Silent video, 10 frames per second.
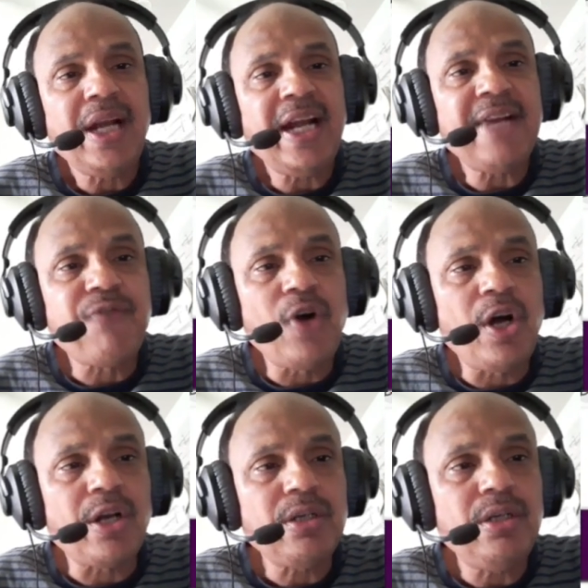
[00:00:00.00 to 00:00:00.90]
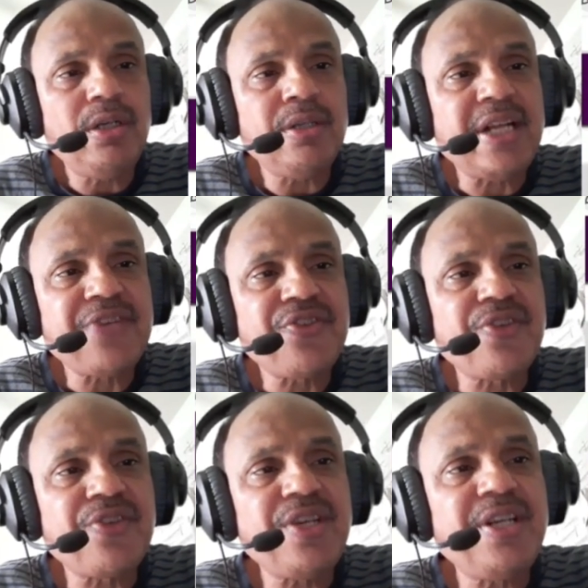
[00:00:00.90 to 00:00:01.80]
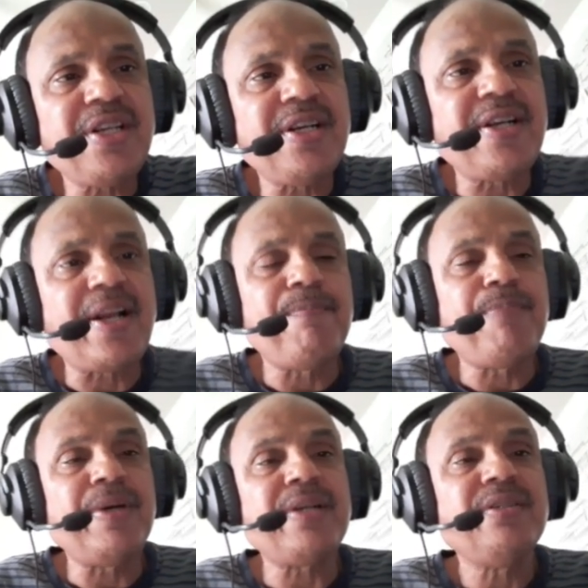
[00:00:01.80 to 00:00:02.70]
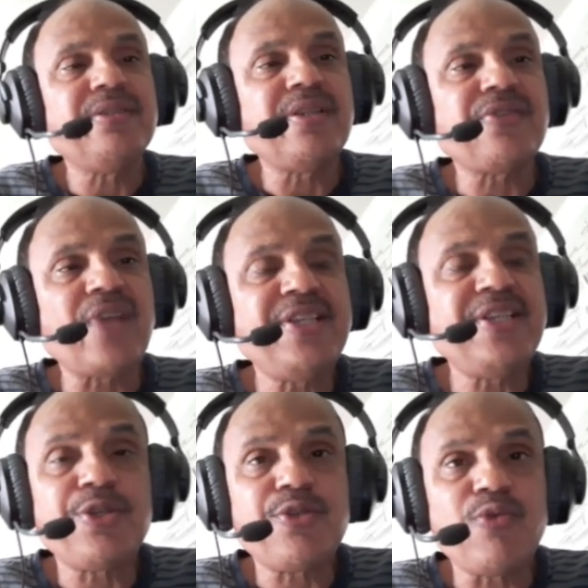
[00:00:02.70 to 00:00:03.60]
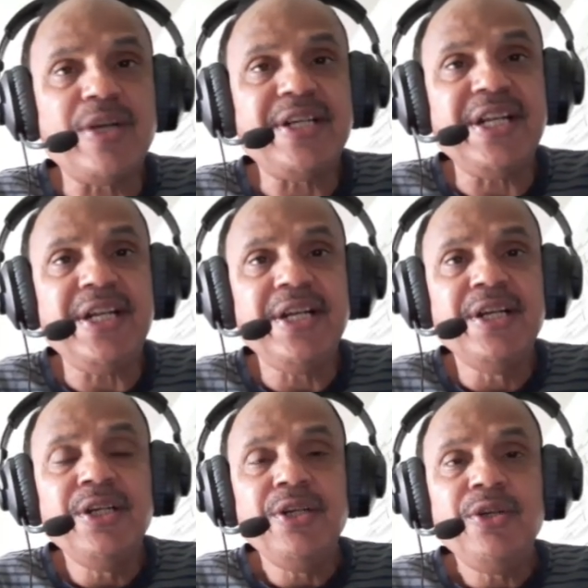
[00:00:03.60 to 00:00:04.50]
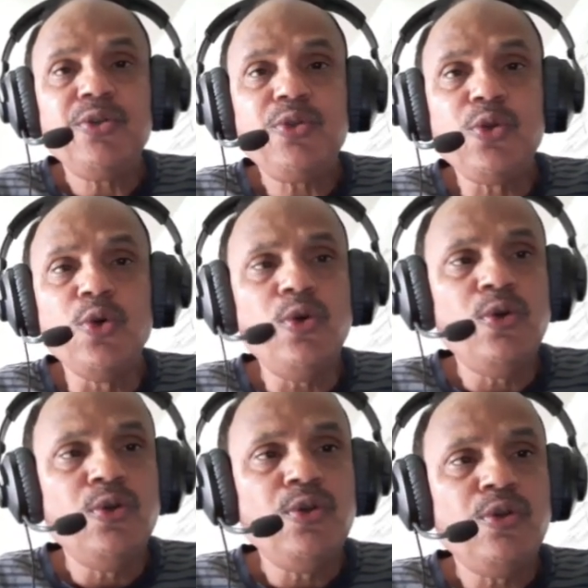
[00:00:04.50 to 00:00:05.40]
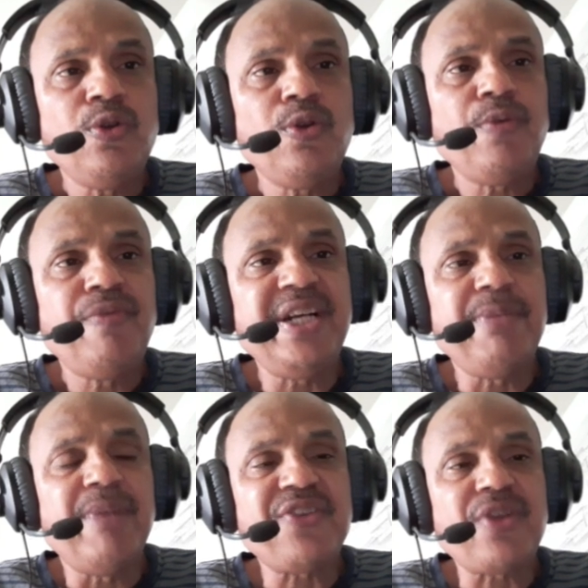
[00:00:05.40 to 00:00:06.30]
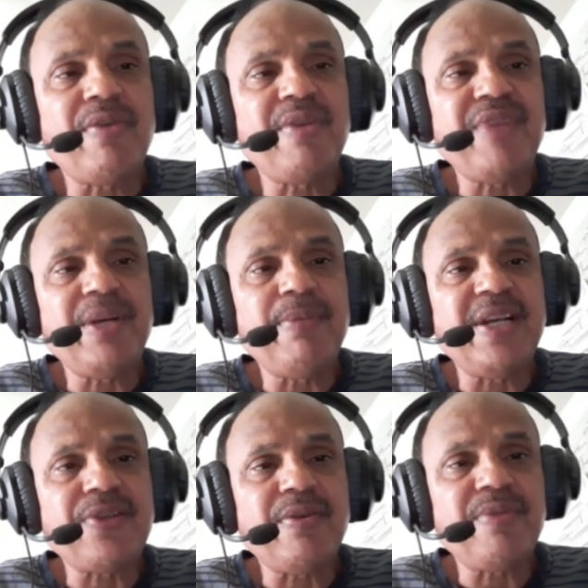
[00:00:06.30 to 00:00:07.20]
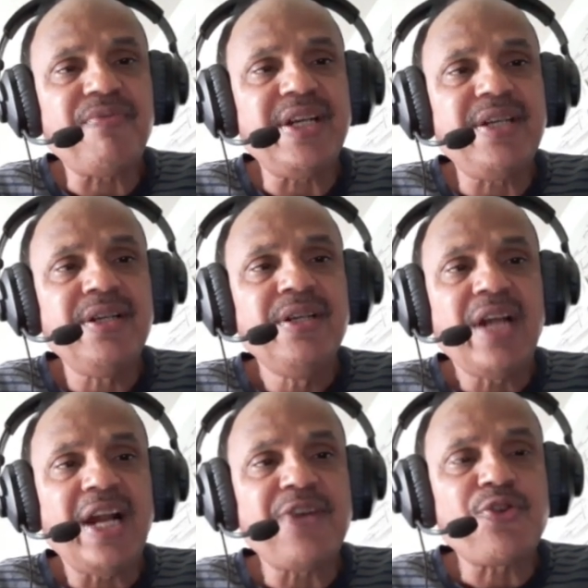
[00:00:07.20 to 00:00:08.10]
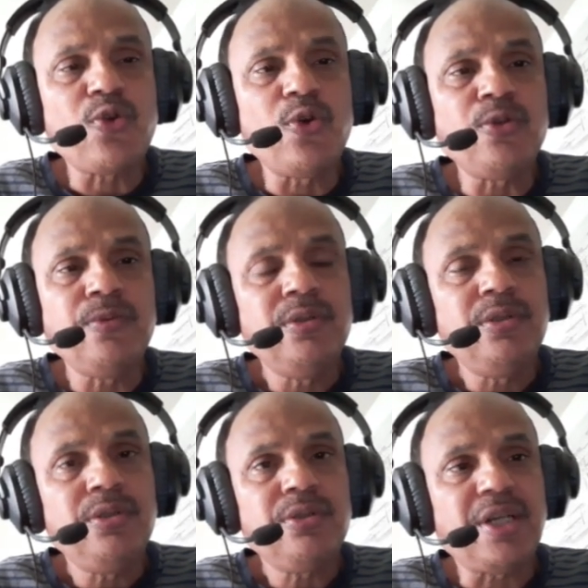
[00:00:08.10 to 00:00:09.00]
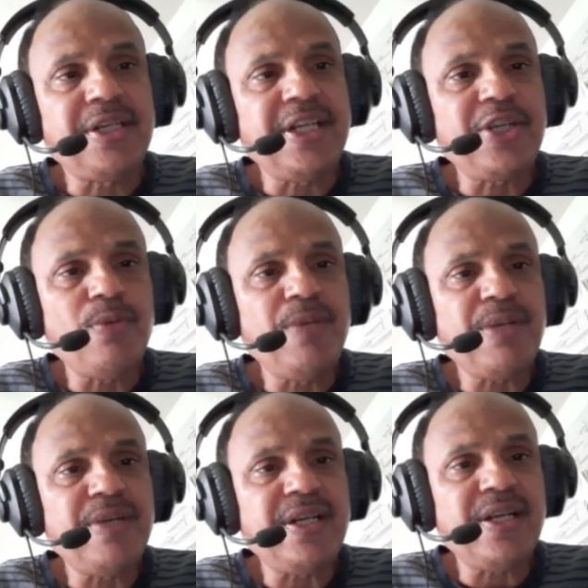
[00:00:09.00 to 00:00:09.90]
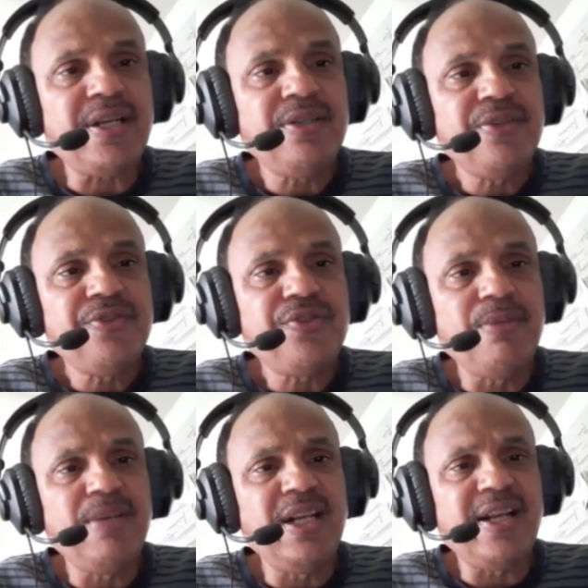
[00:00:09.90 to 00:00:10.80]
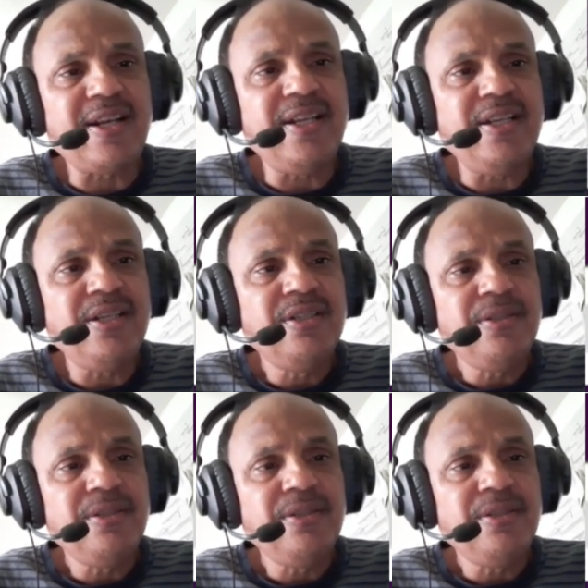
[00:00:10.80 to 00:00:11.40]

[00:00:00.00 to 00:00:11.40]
And for uh, that sixteen ton dumper, the size is twenty-two feet by seven feet by seven feet, and stone thirty cubic meter. Similarly,